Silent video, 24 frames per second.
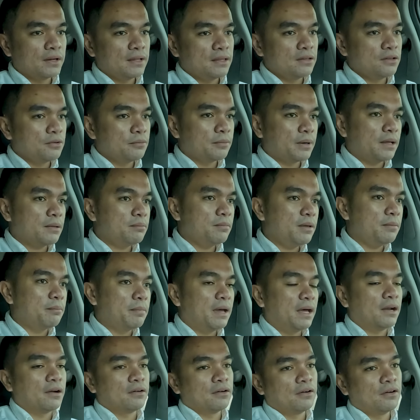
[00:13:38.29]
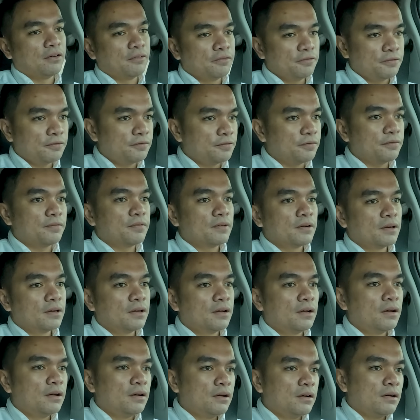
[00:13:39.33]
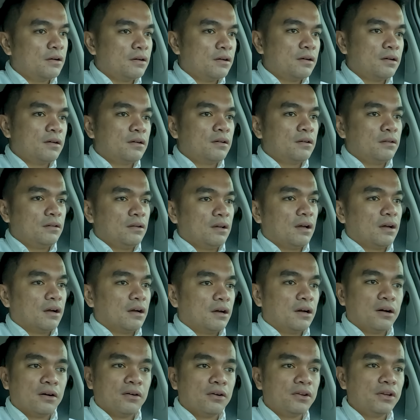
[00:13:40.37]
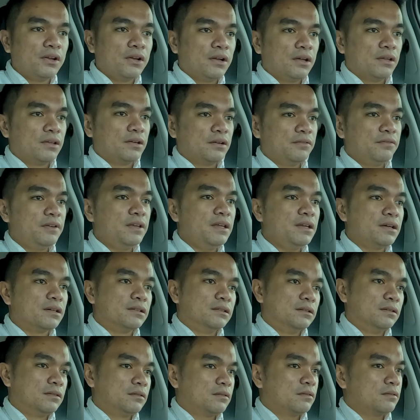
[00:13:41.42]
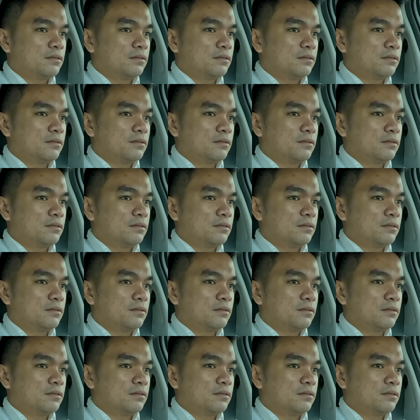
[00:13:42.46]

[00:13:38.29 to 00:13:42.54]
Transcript: then you might be better off uh, on another vehicle.